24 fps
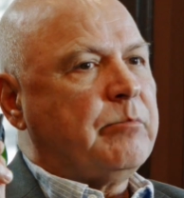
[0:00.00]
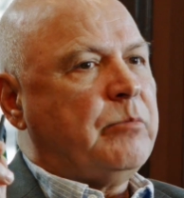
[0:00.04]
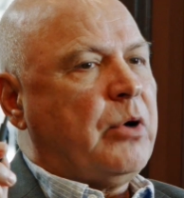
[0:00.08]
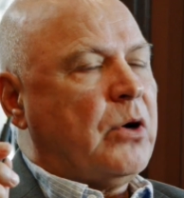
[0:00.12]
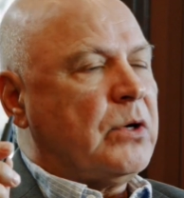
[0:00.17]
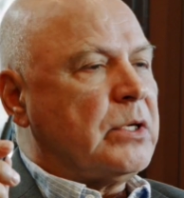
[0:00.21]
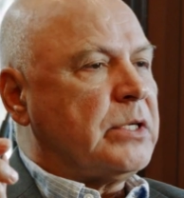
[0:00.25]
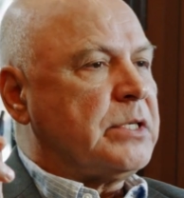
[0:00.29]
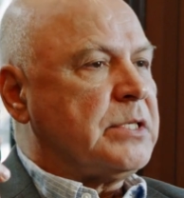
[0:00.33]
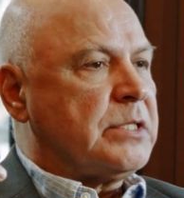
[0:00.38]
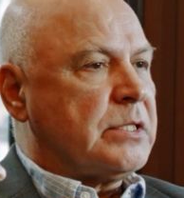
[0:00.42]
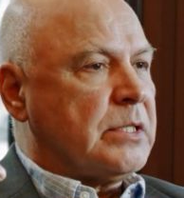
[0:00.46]

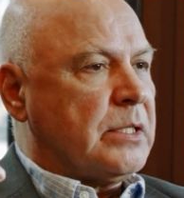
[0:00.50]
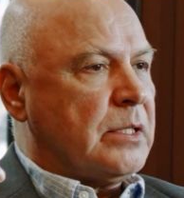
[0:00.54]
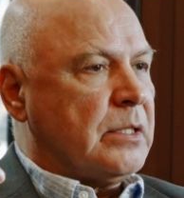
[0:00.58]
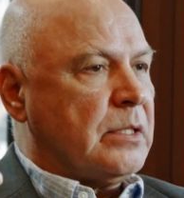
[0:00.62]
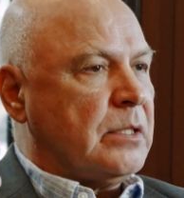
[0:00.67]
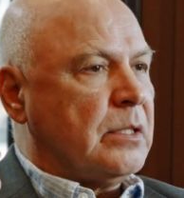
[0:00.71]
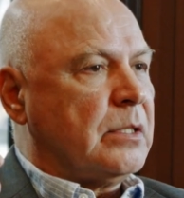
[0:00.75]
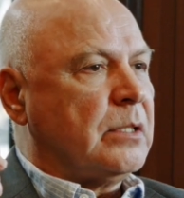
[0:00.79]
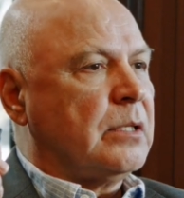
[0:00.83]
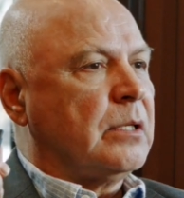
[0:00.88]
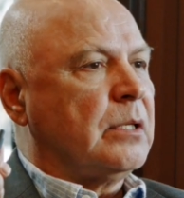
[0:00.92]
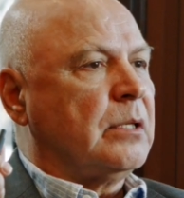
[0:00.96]

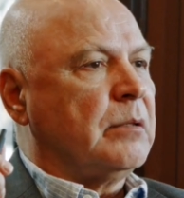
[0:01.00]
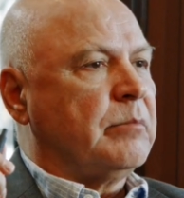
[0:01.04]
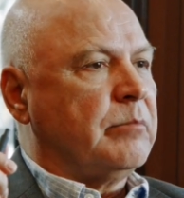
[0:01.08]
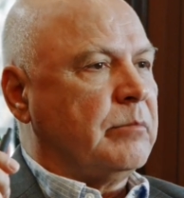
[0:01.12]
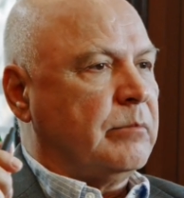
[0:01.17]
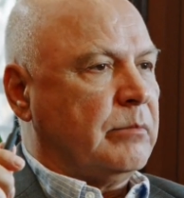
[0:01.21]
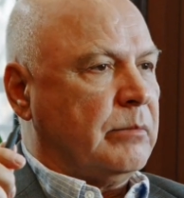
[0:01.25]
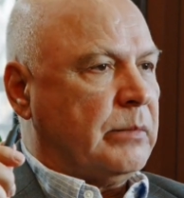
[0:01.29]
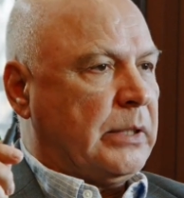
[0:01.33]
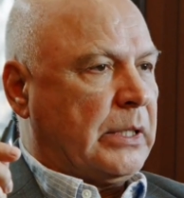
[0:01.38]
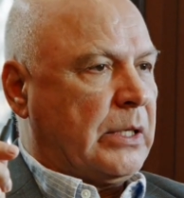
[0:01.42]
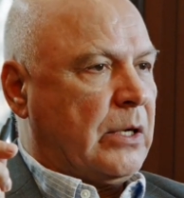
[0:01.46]
policy
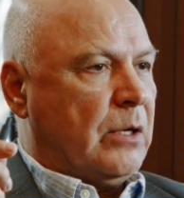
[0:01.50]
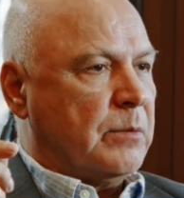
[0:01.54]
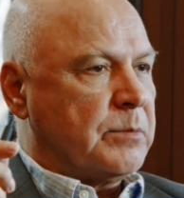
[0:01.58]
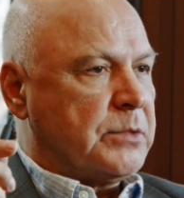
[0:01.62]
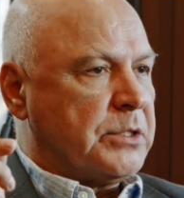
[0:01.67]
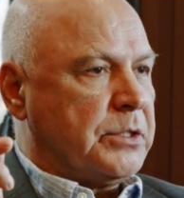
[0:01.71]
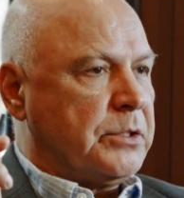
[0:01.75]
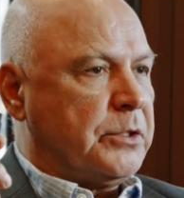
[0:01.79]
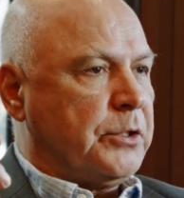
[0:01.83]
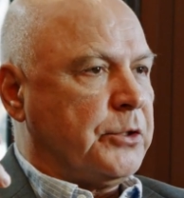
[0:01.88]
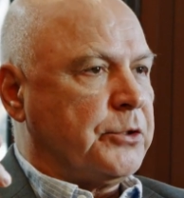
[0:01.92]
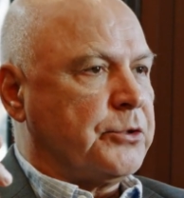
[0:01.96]

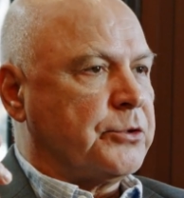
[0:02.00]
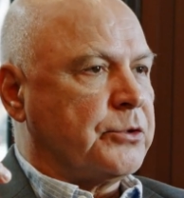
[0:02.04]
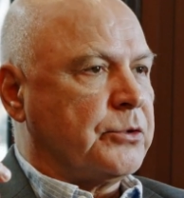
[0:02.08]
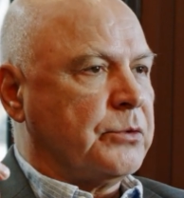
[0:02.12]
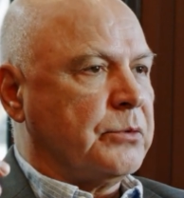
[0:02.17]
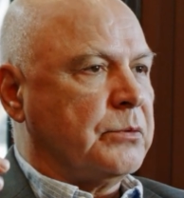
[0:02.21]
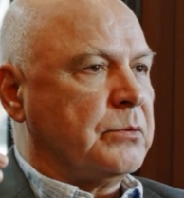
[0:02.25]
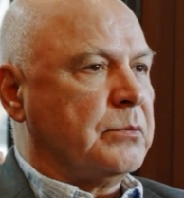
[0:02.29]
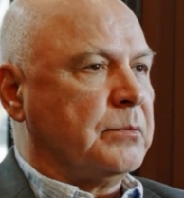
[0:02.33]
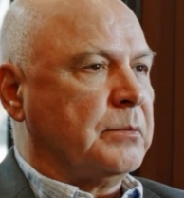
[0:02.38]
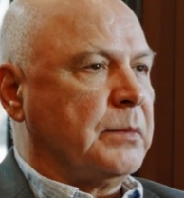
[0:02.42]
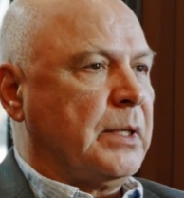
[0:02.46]
becomes an
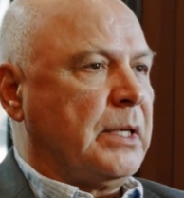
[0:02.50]
issue.